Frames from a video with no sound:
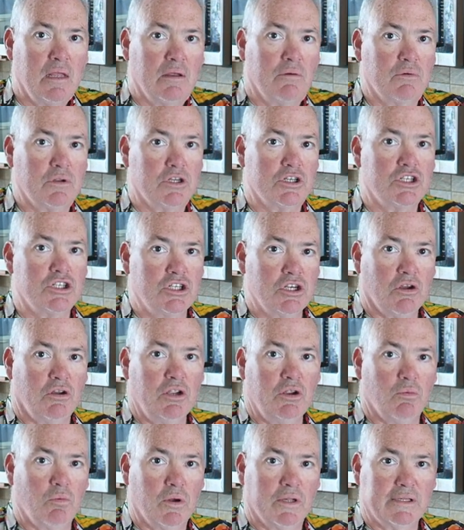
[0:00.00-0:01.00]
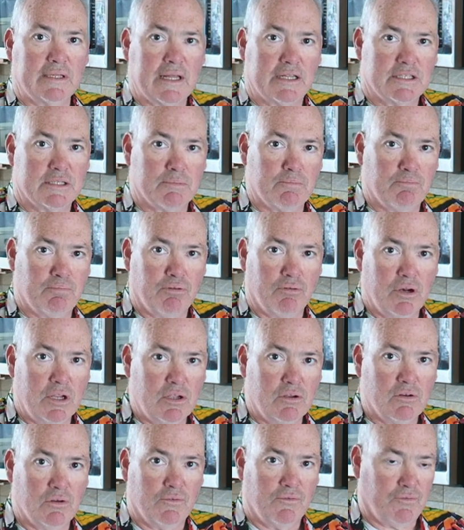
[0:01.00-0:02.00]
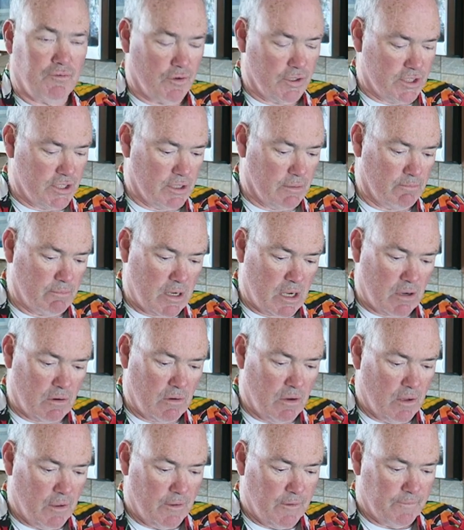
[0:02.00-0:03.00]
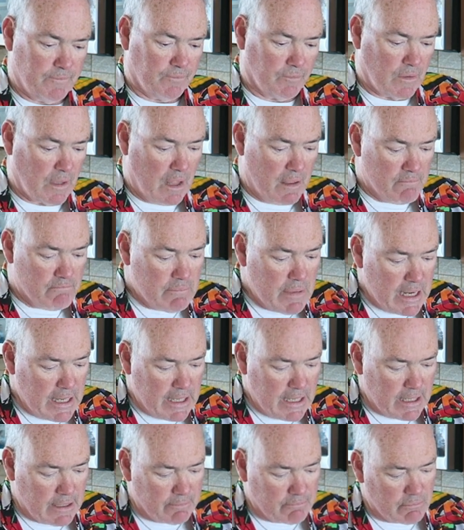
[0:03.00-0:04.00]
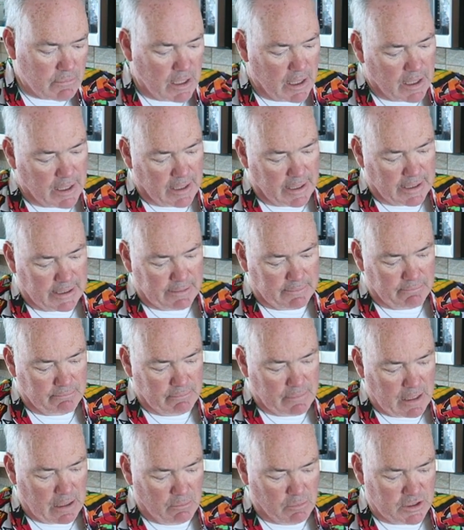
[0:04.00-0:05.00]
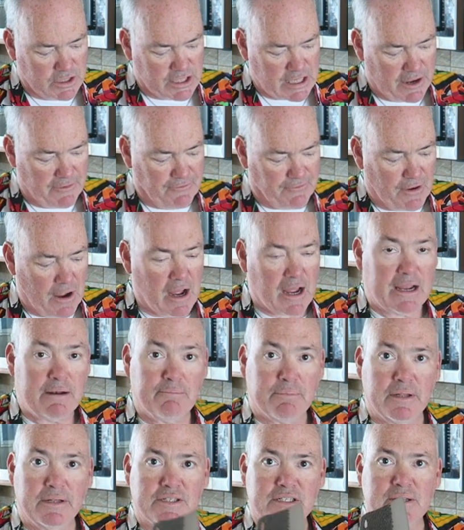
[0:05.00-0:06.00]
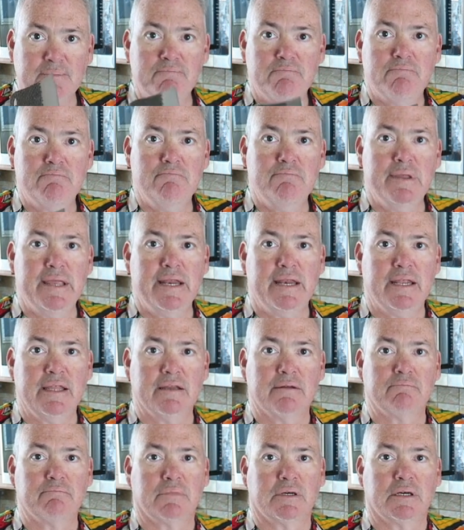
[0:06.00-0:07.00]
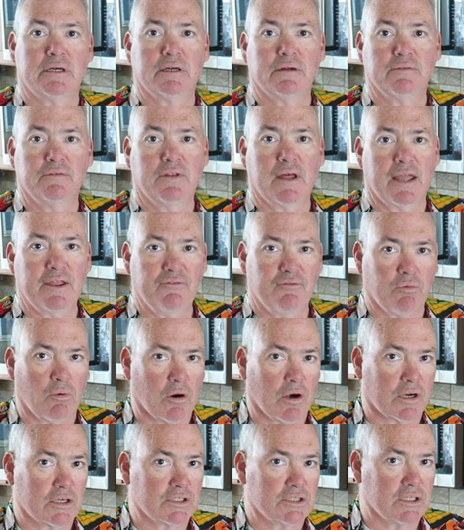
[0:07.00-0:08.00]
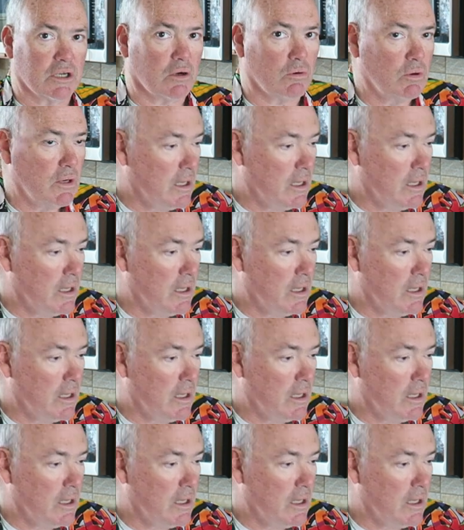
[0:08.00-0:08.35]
I'm going to show you what that's pretty good for some uh, medium, um, I wouldn't say fine, but some medium uh, knife work. So